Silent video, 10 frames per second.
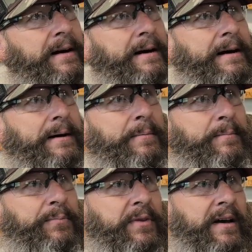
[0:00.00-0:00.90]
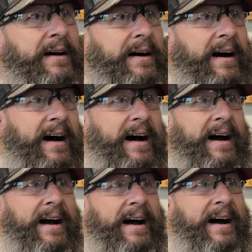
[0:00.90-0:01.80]

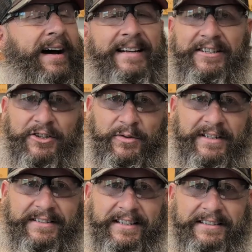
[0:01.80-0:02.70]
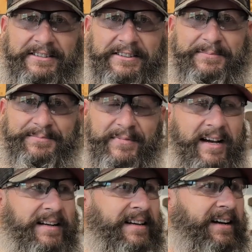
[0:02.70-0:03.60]
I didn't do these things.
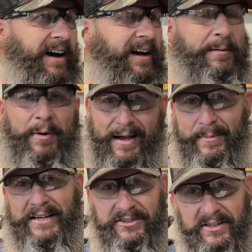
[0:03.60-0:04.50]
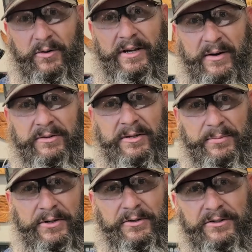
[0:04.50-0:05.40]
I'm actually okay with
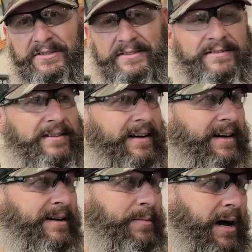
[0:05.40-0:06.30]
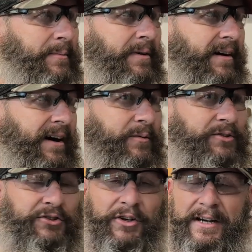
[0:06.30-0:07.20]
computers. I
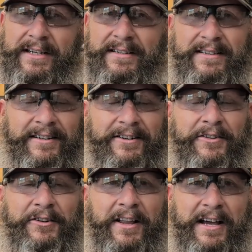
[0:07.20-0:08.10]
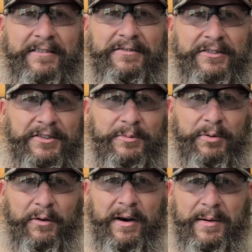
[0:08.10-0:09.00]
was trained in another life to
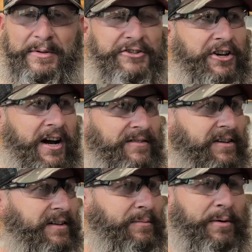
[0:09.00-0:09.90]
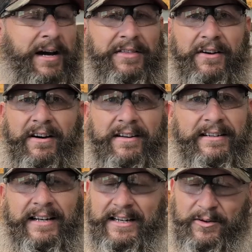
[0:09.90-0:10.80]
program in Java and Python,
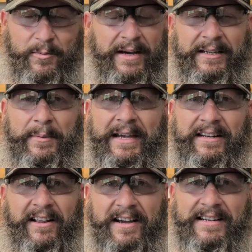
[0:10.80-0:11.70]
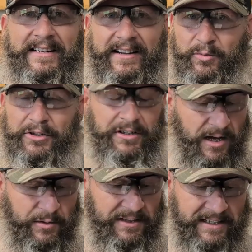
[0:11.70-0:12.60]
and I know my command line, and I've worked a
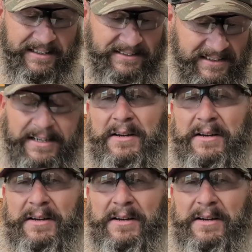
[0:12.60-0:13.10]
lot with Linux.